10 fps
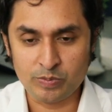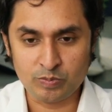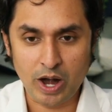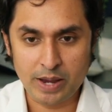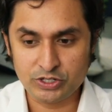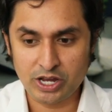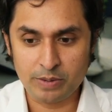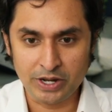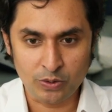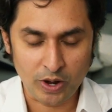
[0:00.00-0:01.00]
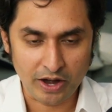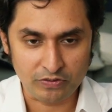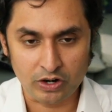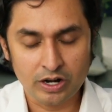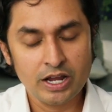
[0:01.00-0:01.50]
Prime subbed and
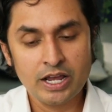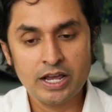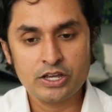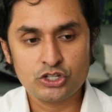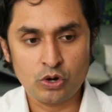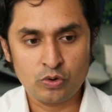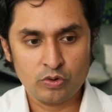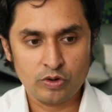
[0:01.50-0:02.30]
whatever. So